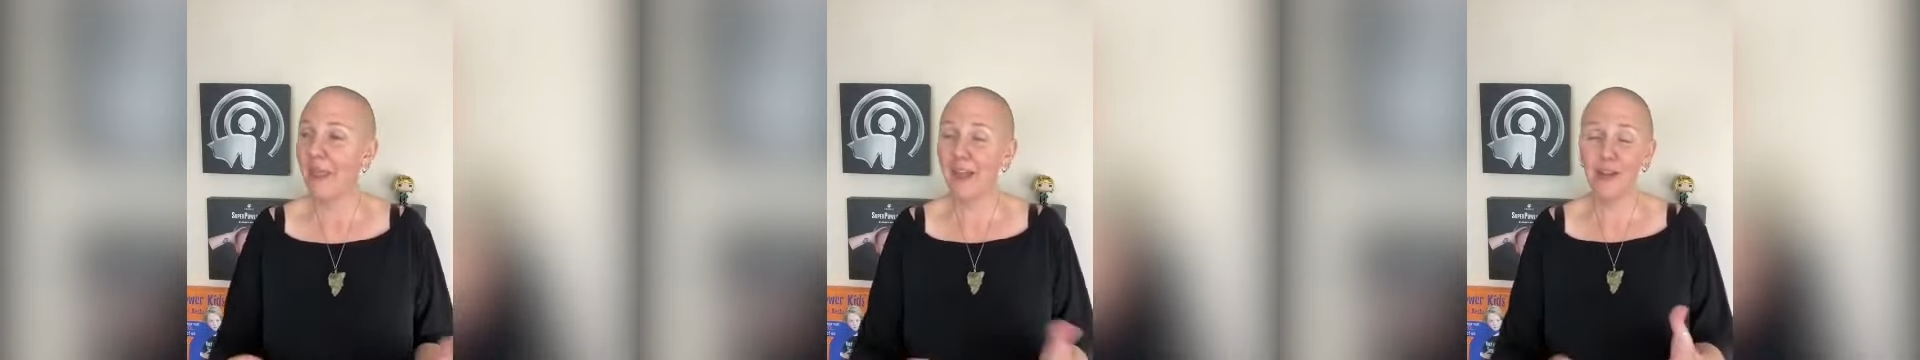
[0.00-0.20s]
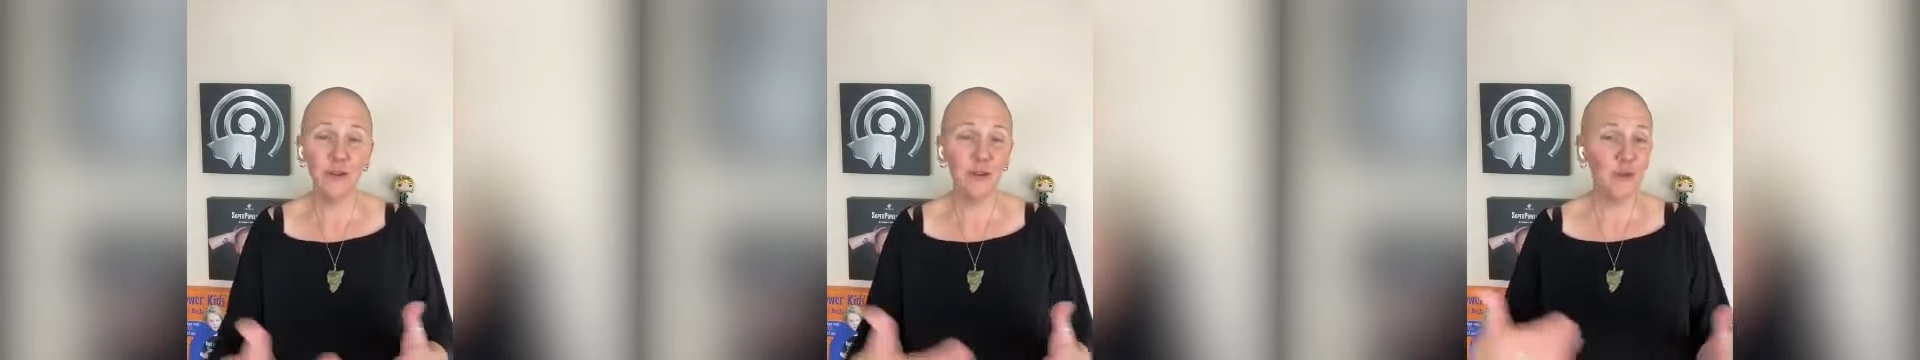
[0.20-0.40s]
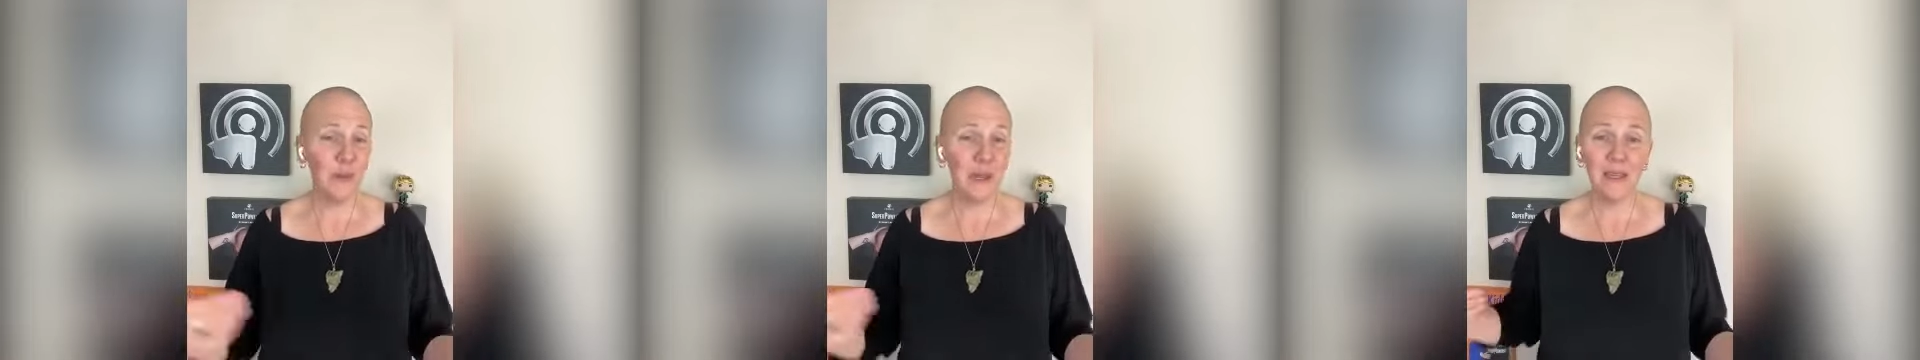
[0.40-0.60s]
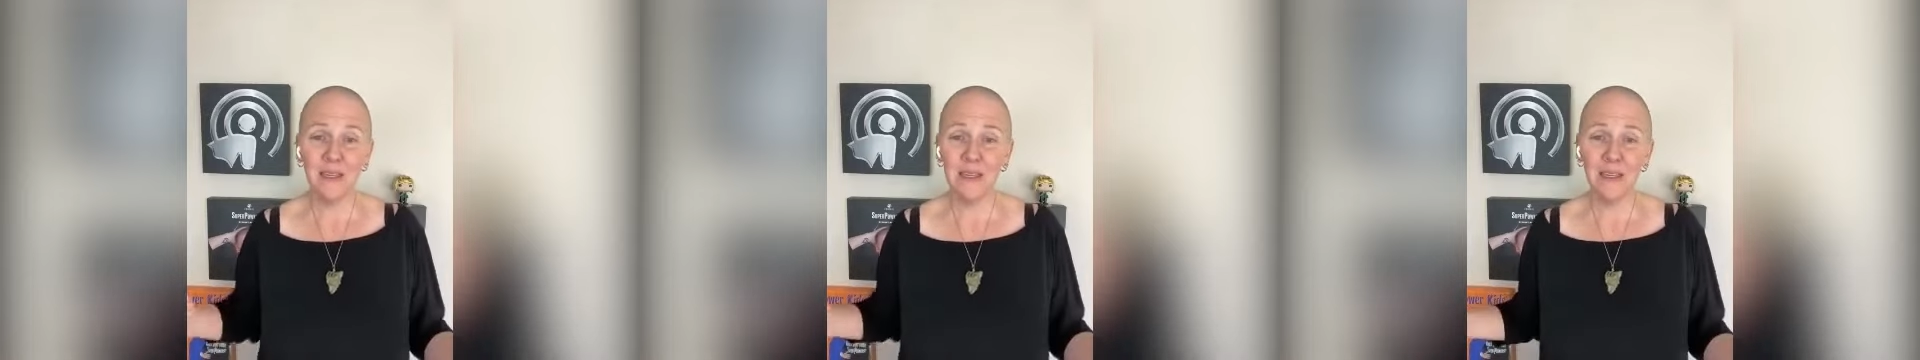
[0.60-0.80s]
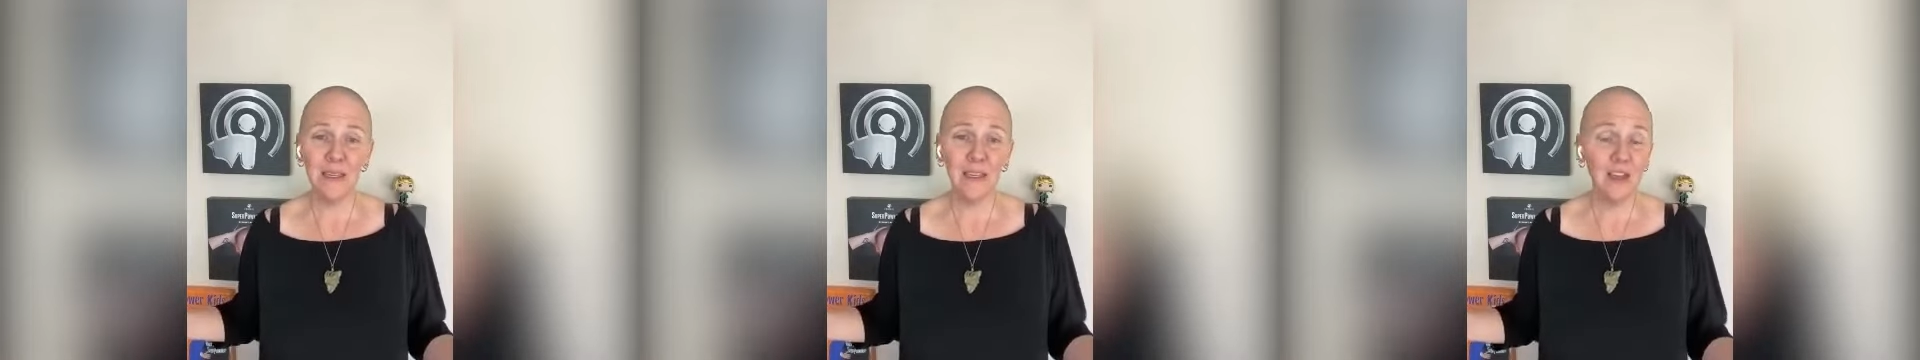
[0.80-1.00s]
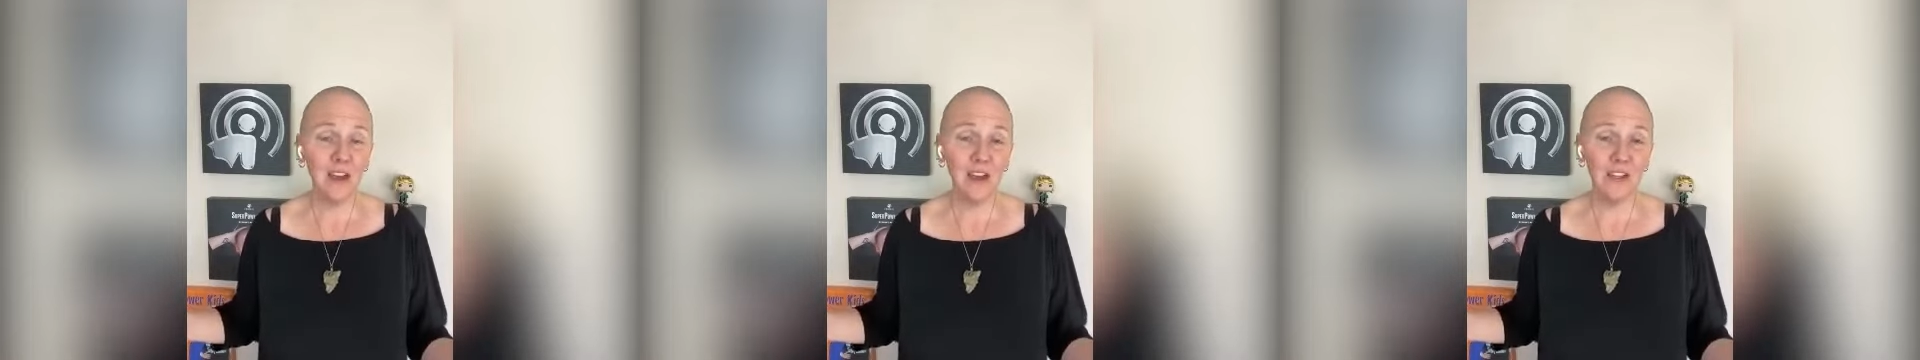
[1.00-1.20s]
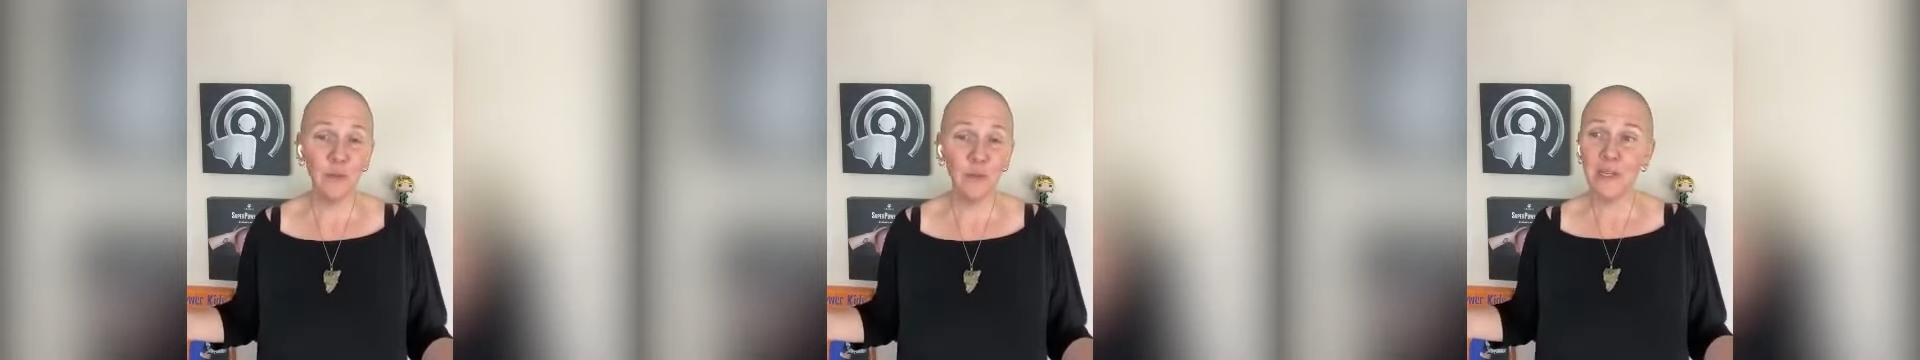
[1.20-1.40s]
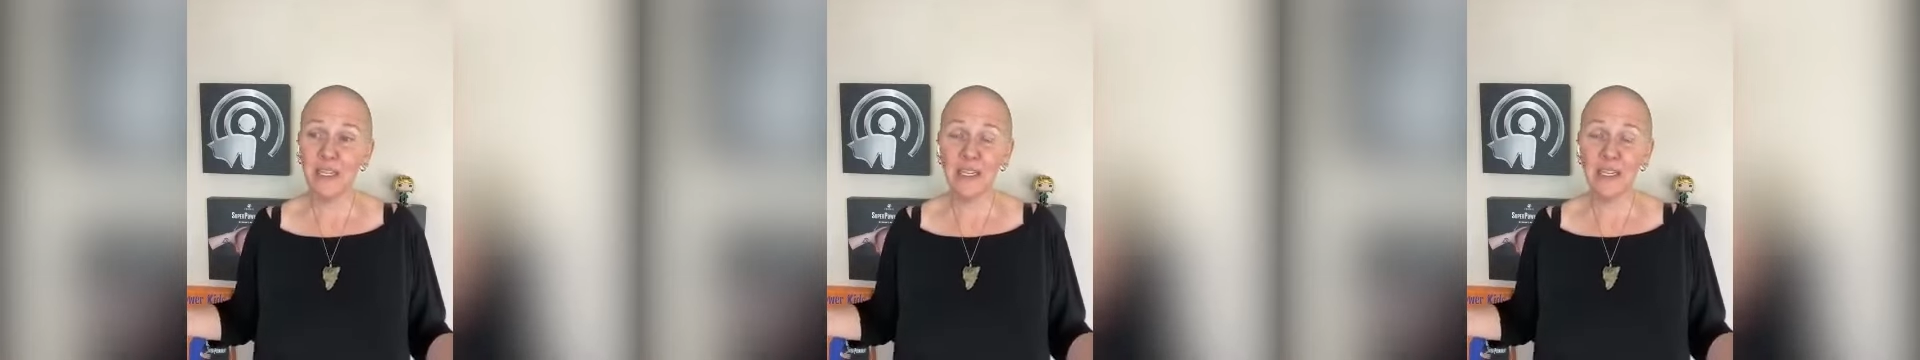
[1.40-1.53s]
that goes back eons.